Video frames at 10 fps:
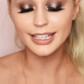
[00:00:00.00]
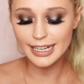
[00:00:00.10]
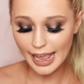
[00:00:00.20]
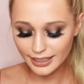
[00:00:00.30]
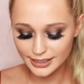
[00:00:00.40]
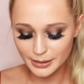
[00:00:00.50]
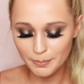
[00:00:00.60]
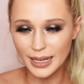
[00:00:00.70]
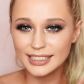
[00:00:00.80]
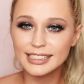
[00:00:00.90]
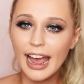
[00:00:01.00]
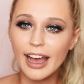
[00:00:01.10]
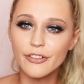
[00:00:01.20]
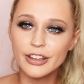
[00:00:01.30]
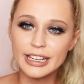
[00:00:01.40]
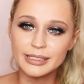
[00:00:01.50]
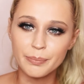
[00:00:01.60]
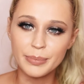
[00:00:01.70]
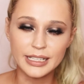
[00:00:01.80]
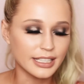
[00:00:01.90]
The next must have is
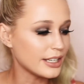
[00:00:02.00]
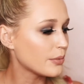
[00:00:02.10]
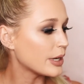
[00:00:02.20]
Bitten,